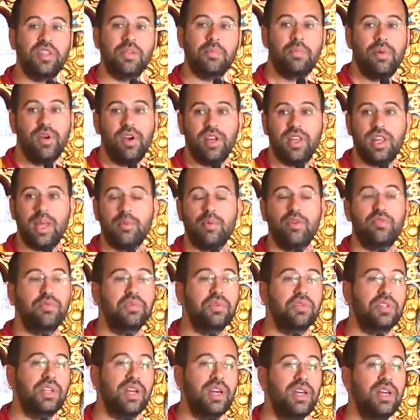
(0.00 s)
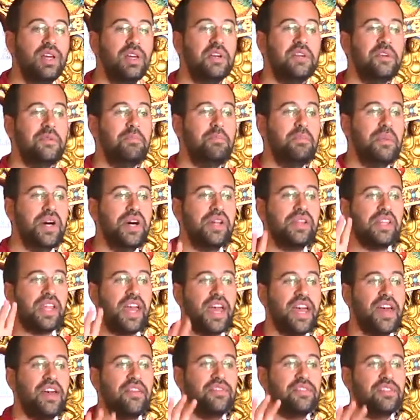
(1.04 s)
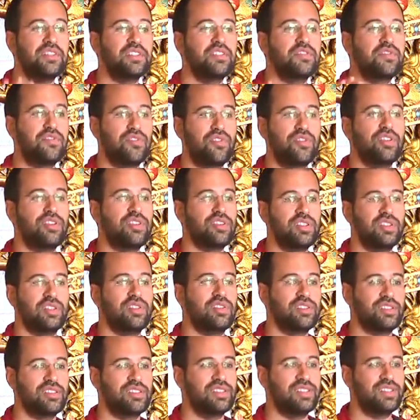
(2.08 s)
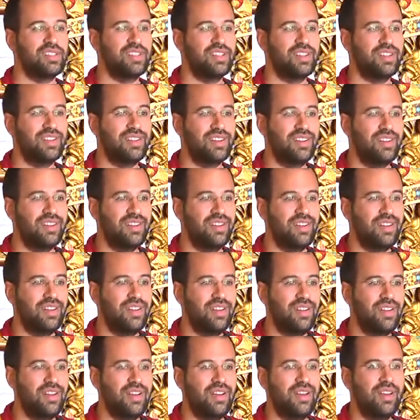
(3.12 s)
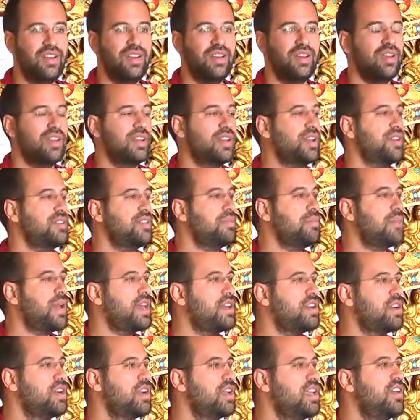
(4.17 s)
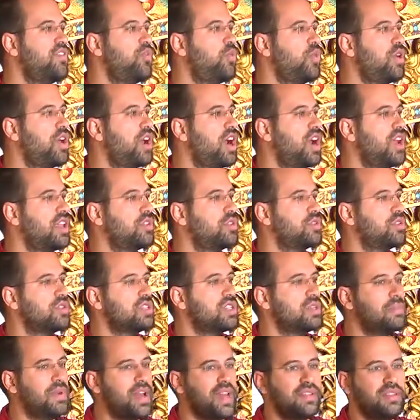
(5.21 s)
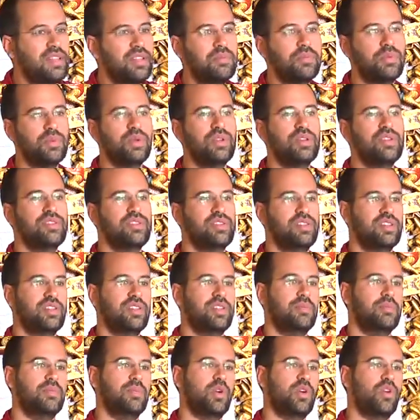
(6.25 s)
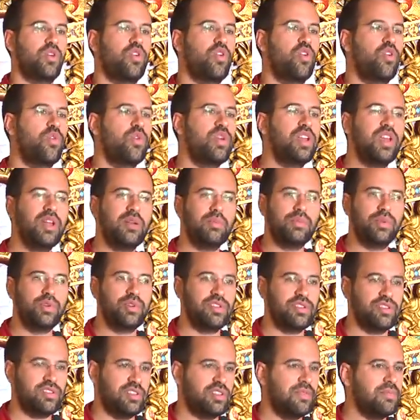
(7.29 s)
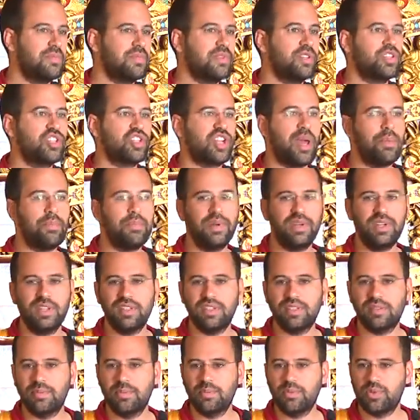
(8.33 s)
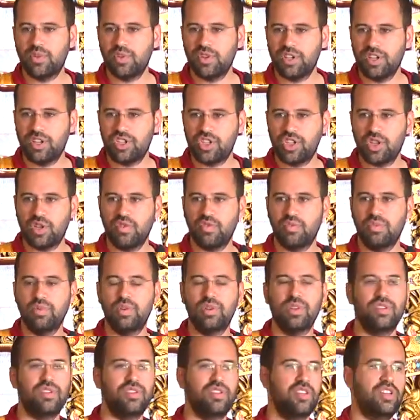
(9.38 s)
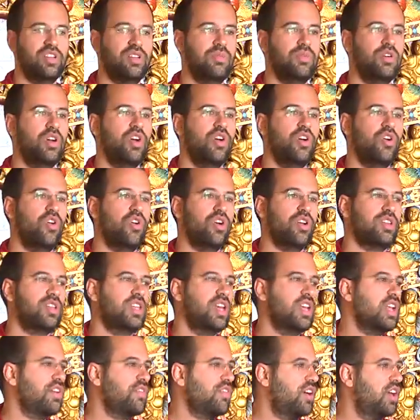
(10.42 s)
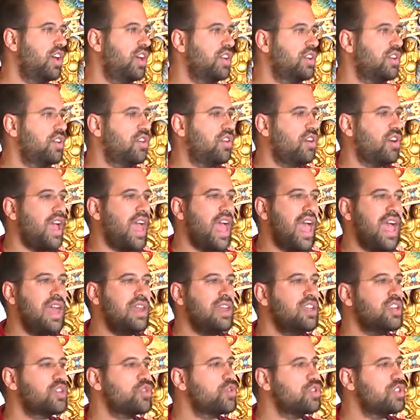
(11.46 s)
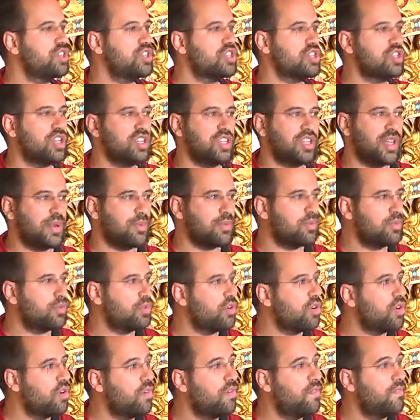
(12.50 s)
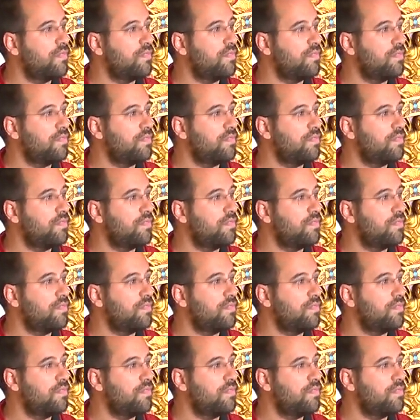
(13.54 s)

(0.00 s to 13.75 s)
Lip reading: the paradigm of Buddha, must have these 4 seals. It doesn't matter if we are into Tibetan Buddhism, Korean Buddhism, Japanese tradition of Buddhism, or Theravada, or any tradition that we will go,